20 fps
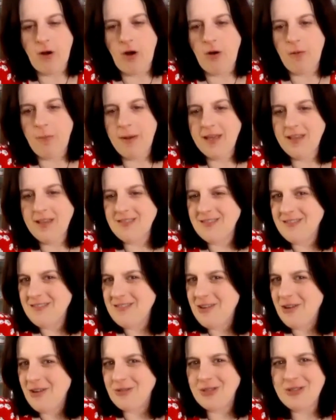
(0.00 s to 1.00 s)
all my
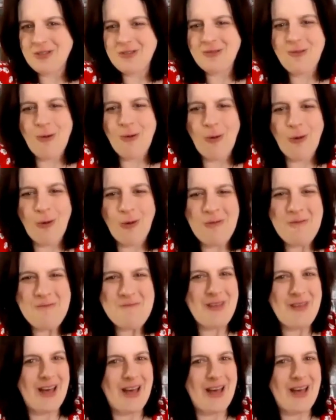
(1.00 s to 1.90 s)
years of school.